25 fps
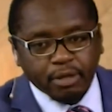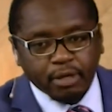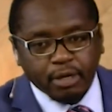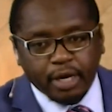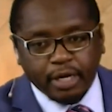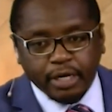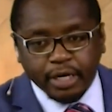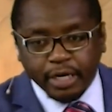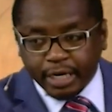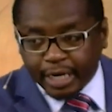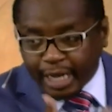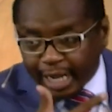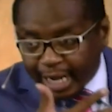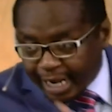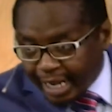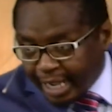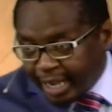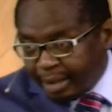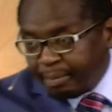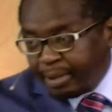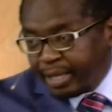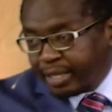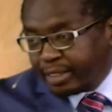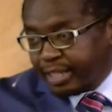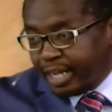And in
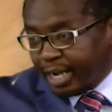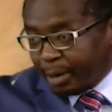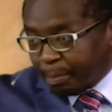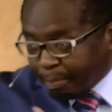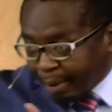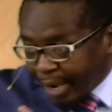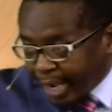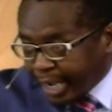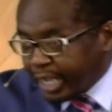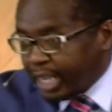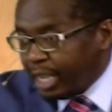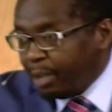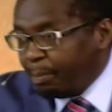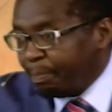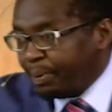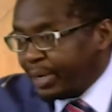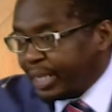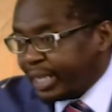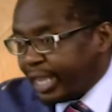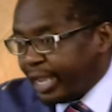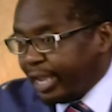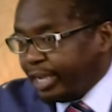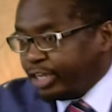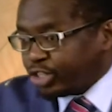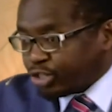claiming that, by
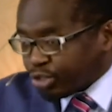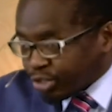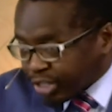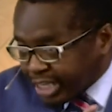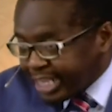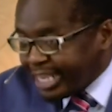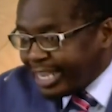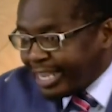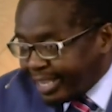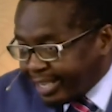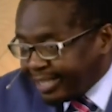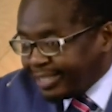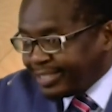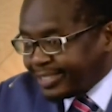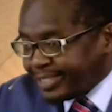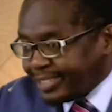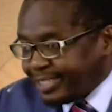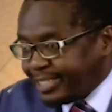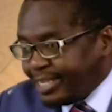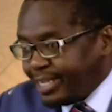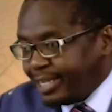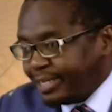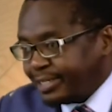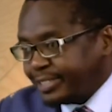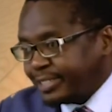implication, he is
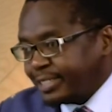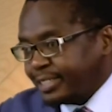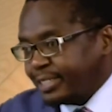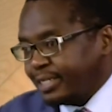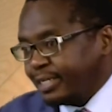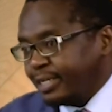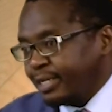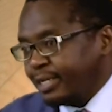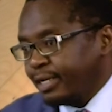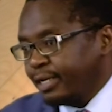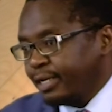deity.